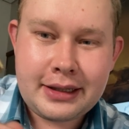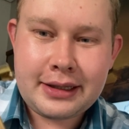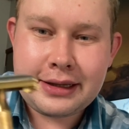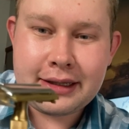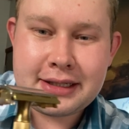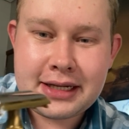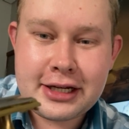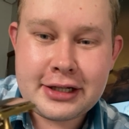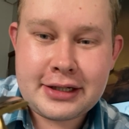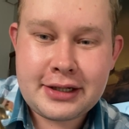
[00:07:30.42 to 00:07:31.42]
This
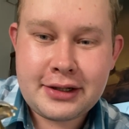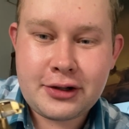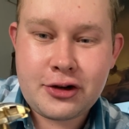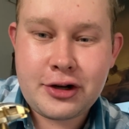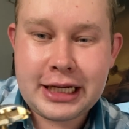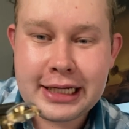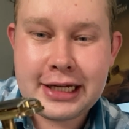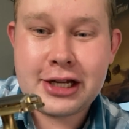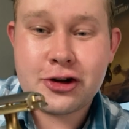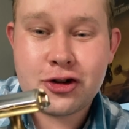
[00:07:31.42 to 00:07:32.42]
is
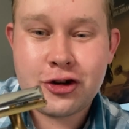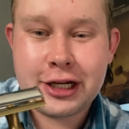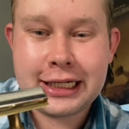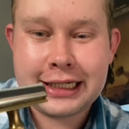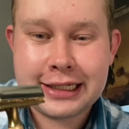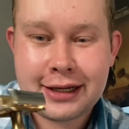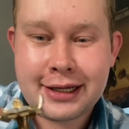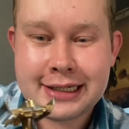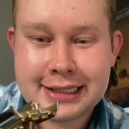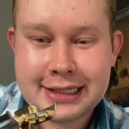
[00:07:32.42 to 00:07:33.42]
really, really
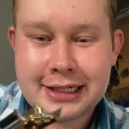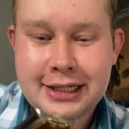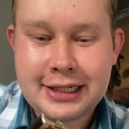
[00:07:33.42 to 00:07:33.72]
nice.